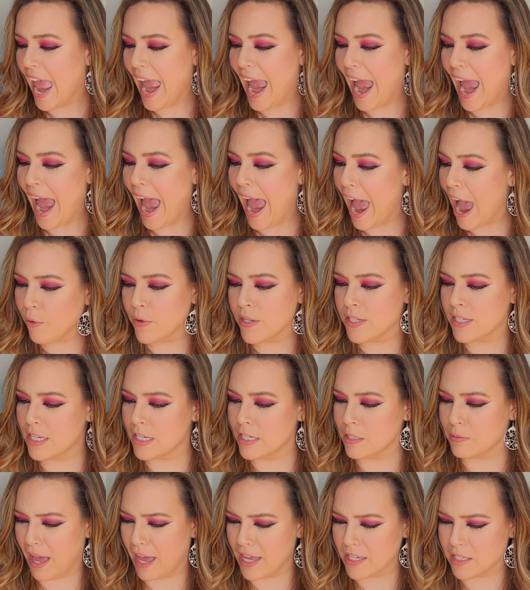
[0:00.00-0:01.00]
How is
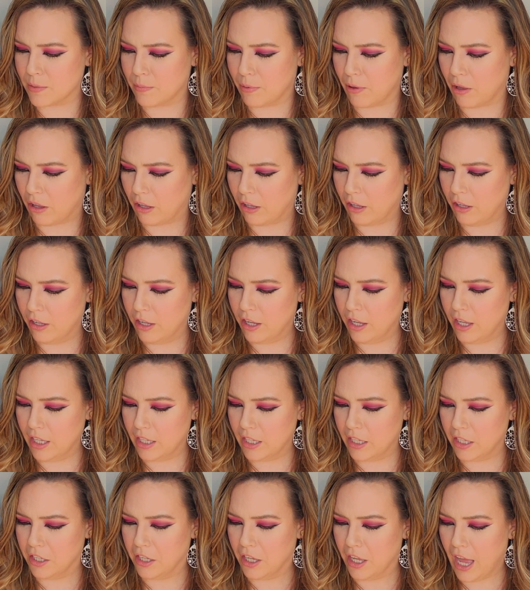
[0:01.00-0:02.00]
this possible?
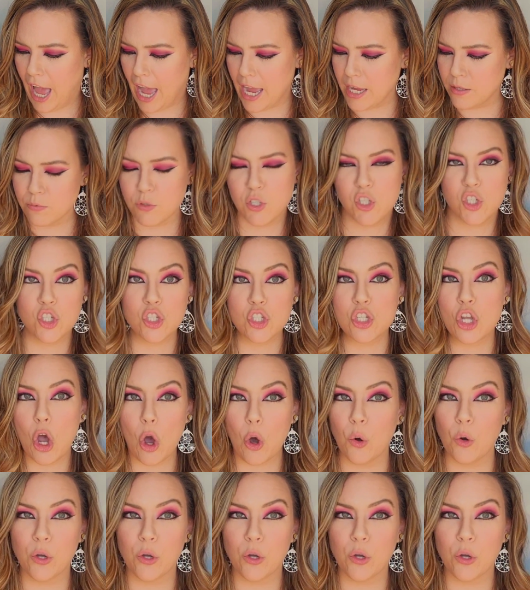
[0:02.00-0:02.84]
I am so